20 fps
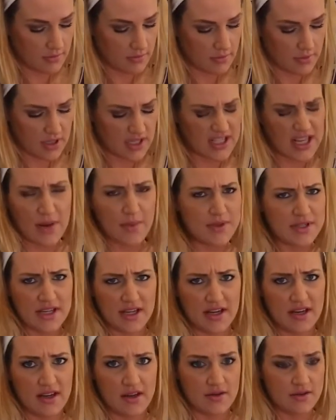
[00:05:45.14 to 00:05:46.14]
because I wasn't
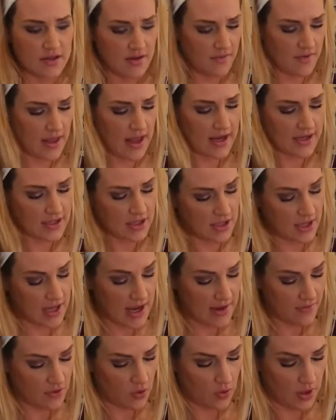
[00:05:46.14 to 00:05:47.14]
gonna use it for that because I already
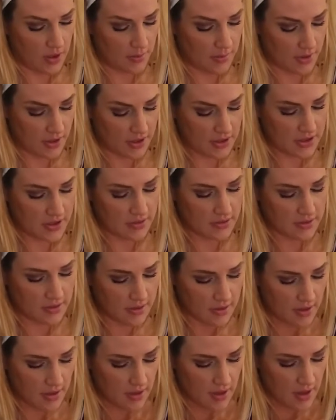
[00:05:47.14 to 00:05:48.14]
have a coin purse.
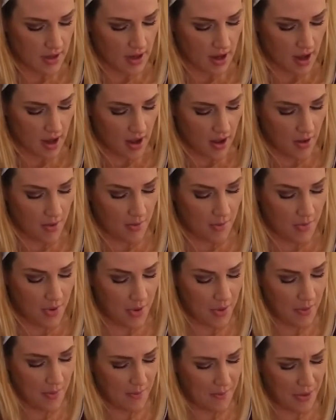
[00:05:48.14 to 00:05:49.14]

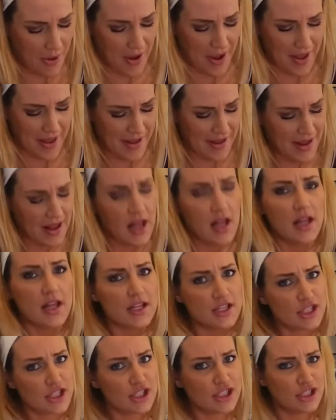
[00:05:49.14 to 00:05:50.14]
But
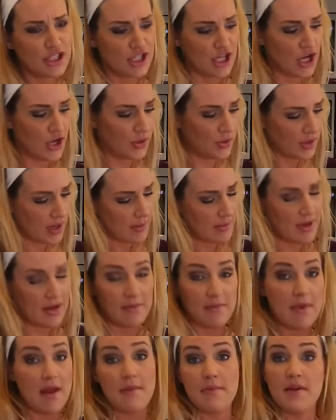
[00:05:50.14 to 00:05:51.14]
it's good to know. I mean,
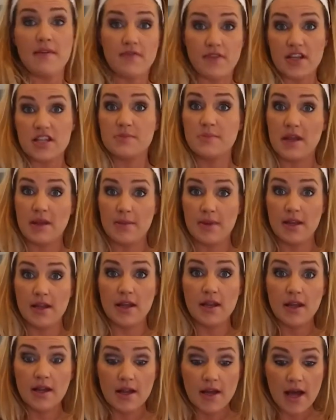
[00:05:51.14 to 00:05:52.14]
maybe if this
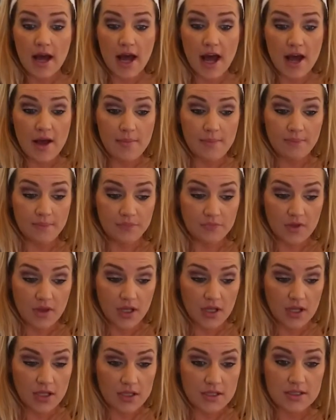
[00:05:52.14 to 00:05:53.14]
baby
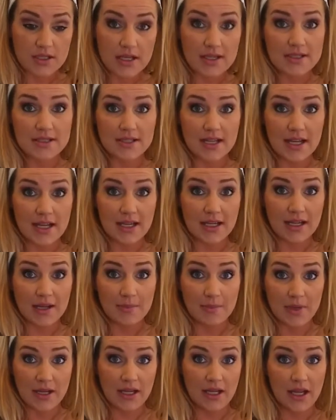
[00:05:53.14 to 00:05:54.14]
does take a
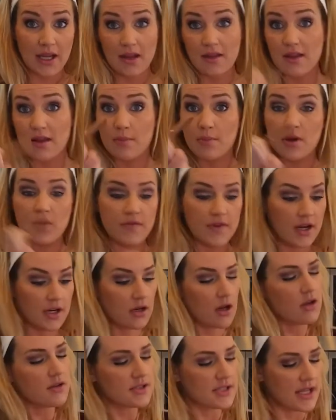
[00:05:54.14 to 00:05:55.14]
binky, then perfect,
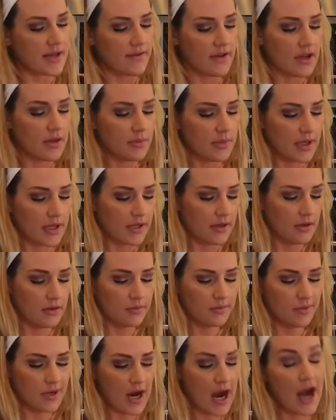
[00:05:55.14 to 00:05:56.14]
I'll save it, but
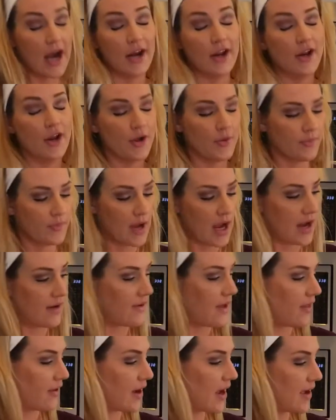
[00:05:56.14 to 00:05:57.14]
I don't know. I'd
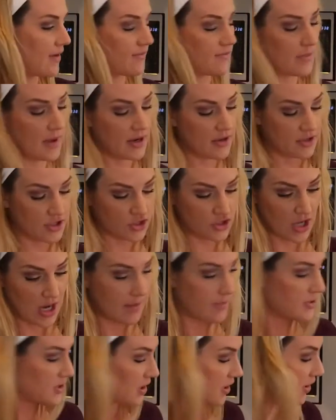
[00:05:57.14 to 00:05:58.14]
rather have better
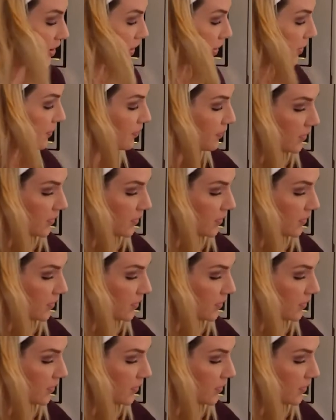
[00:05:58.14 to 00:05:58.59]
straps on here.